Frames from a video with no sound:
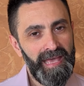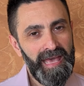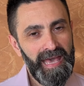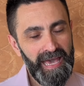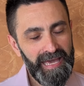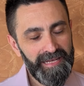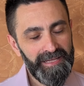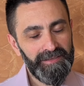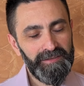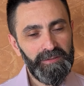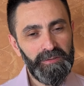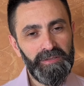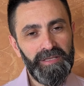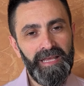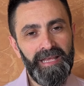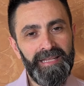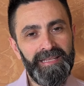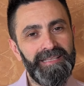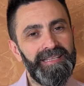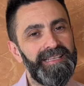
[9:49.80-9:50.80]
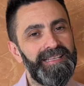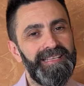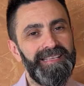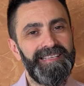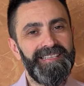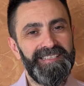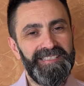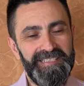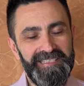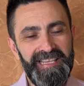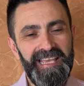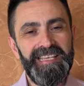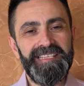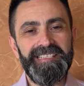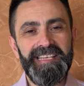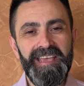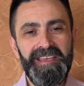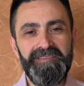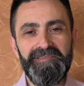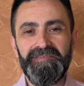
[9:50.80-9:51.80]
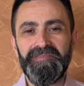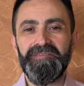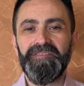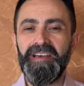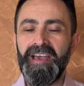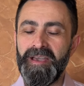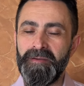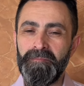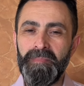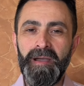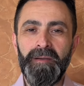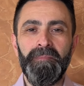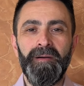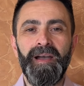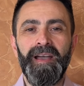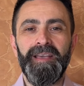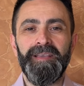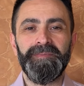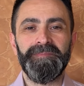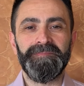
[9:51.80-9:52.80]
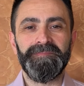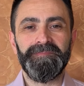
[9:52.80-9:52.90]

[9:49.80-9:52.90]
and until then stay safe and bye bye